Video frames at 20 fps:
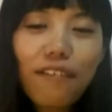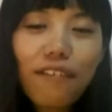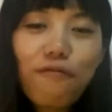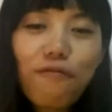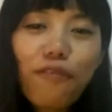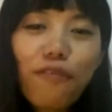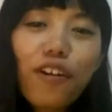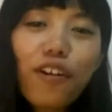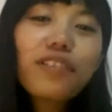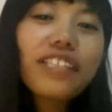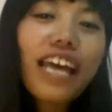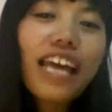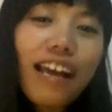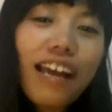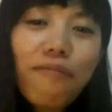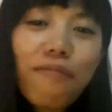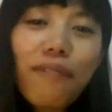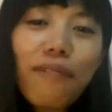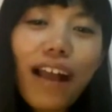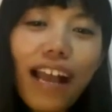First
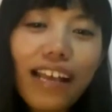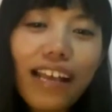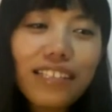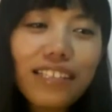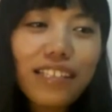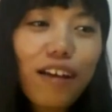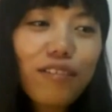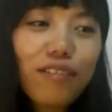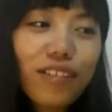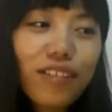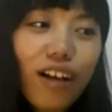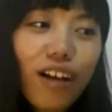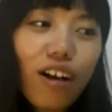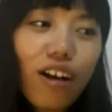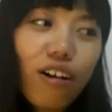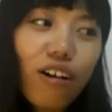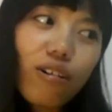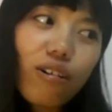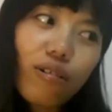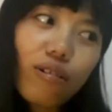time I thought,
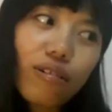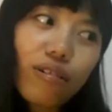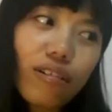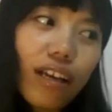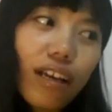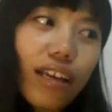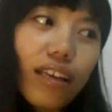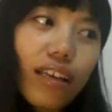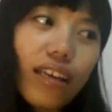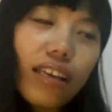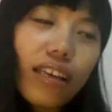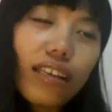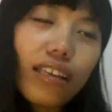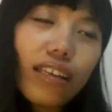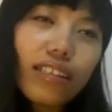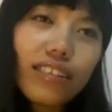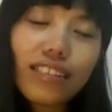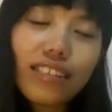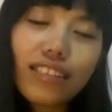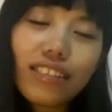oh,
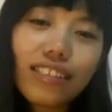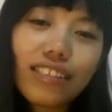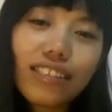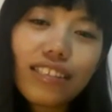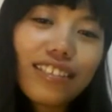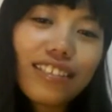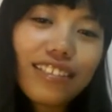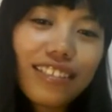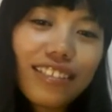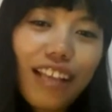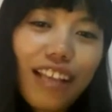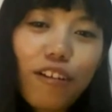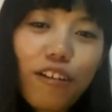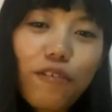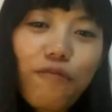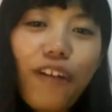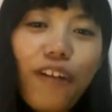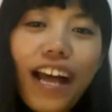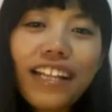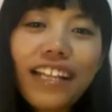it's
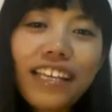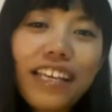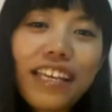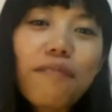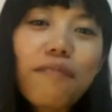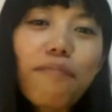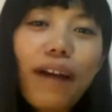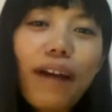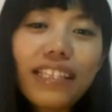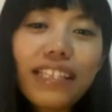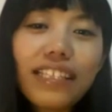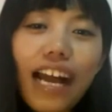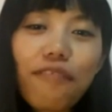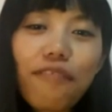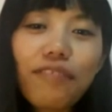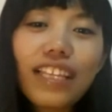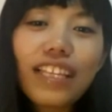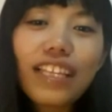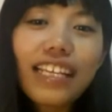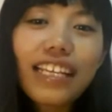not funny, but
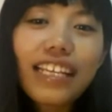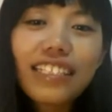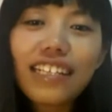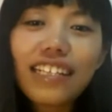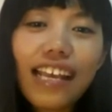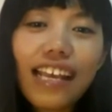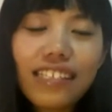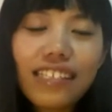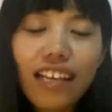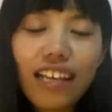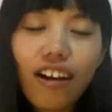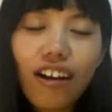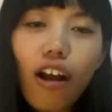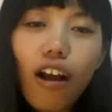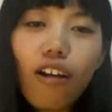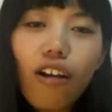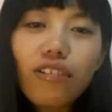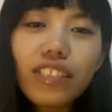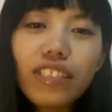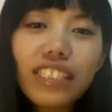after later I thought,
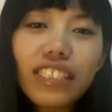oh,